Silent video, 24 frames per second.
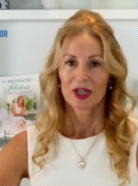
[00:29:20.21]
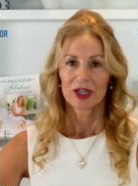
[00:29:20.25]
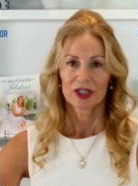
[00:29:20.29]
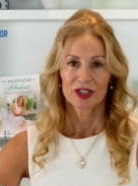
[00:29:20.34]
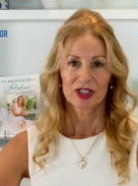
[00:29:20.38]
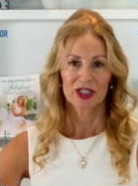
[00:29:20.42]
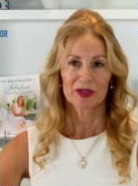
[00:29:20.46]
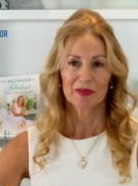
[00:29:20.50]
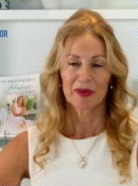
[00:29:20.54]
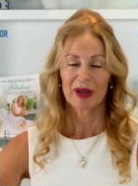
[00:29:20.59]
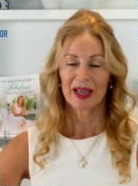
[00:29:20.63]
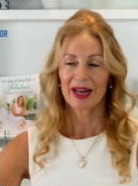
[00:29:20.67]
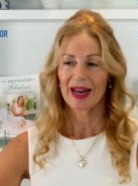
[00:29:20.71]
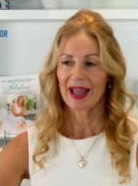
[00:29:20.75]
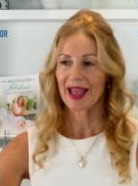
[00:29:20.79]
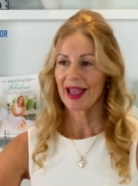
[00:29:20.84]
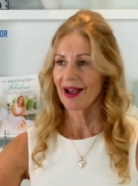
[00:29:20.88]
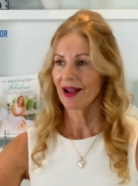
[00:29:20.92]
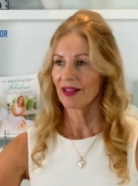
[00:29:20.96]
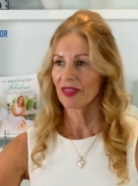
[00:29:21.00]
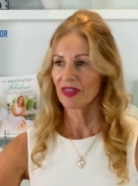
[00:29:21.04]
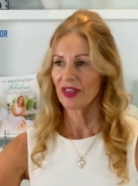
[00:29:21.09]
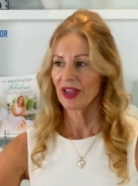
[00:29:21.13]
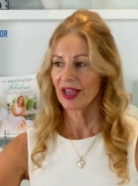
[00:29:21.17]
She's been
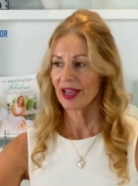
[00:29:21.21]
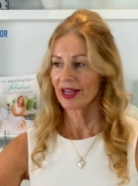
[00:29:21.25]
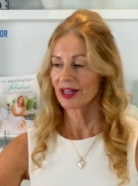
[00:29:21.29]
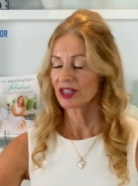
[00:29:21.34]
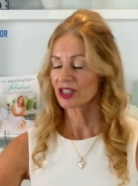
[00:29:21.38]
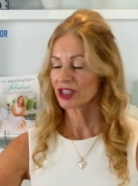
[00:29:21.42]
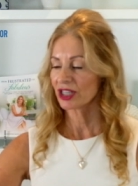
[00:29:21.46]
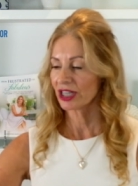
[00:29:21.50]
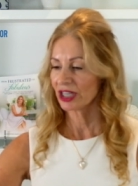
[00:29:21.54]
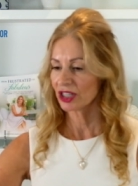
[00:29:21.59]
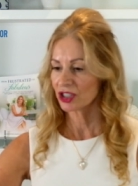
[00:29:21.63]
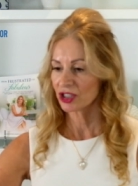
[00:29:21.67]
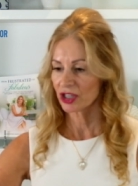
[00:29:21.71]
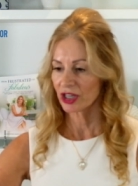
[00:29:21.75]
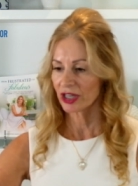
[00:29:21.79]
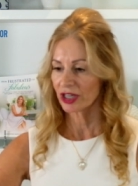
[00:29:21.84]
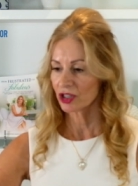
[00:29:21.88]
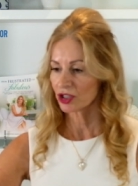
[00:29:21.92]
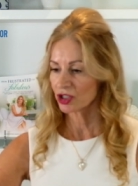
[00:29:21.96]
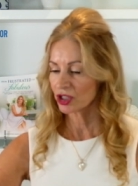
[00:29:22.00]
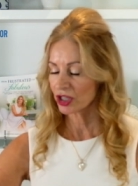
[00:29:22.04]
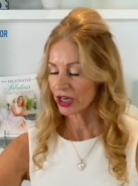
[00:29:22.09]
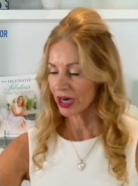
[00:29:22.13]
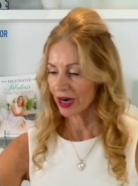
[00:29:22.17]
out there teaching
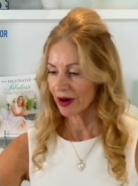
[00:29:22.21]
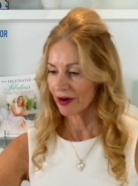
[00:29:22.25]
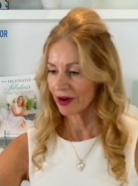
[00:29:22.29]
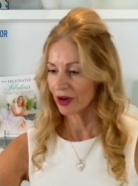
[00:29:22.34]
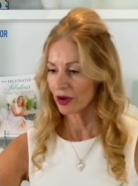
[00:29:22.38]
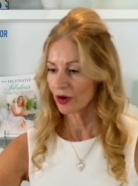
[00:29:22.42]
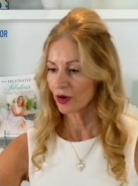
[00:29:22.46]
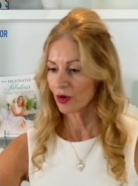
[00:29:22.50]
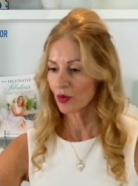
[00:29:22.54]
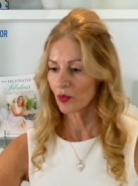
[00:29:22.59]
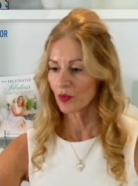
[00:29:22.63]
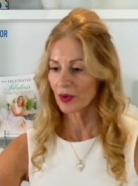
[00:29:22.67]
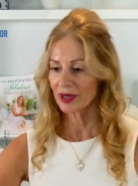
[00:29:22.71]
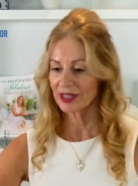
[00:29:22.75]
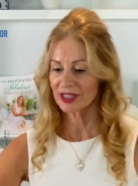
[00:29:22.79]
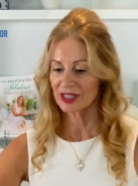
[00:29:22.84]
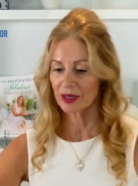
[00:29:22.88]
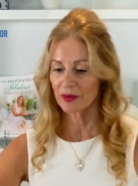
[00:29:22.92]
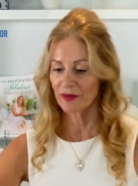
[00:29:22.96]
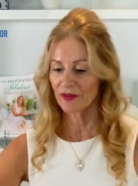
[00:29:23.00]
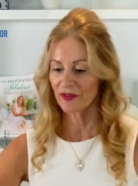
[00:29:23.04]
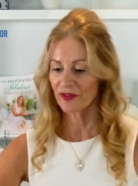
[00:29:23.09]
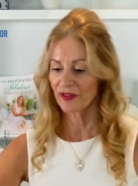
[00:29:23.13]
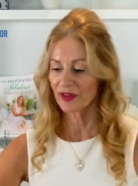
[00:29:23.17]
and sharing her
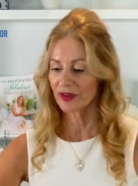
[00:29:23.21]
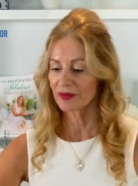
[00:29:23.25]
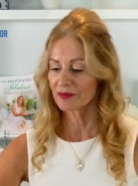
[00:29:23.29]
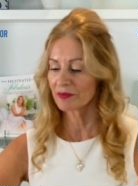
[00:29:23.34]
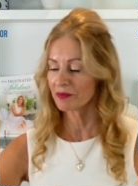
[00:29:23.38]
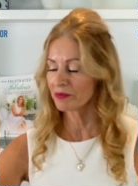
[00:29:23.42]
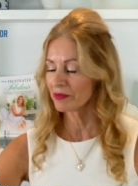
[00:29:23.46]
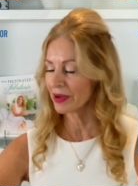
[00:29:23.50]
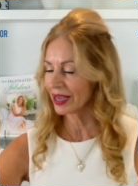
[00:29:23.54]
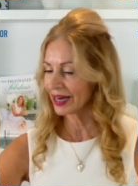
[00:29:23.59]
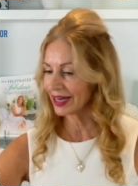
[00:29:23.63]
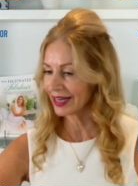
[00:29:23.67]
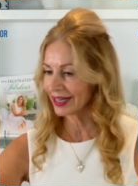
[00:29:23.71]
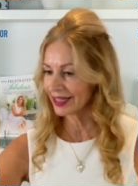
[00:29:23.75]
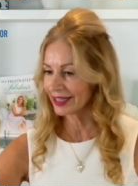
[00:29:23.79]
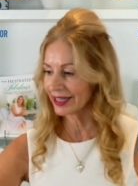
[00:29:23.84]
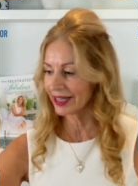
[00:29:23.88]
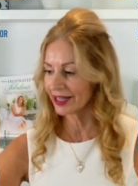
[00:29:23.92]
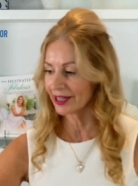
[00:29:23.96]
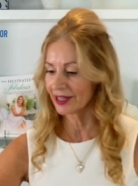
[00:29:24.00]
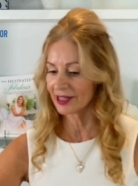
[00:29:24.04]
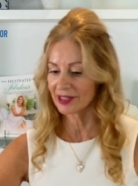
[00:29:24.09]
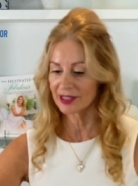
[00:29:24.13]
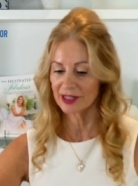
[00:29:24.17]
wisdom for many
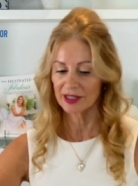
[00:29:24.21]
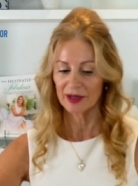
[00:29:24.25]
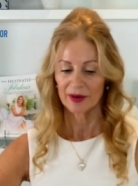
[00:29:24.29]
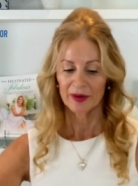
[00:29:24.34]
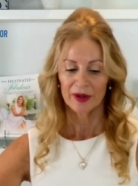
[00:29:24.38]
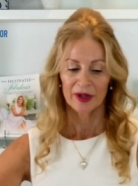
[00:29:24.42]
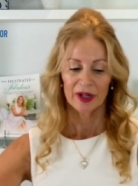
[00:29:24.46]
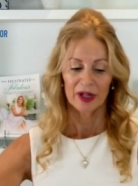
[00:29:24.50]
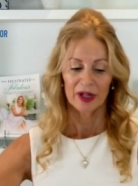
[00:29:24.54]
years.